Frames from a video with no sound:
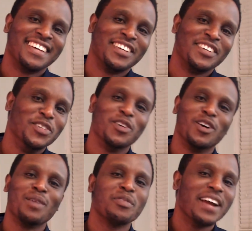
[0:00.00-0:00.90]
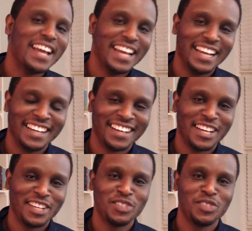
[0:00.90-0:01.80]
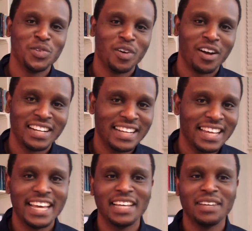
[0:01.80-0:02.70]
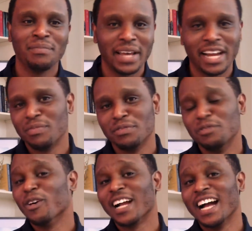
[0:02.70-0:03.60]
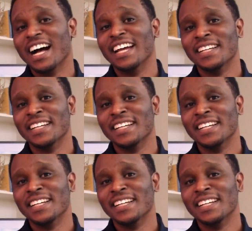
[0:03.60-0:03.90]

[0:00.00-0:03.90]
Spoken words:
you are praying as you are laying bare before God.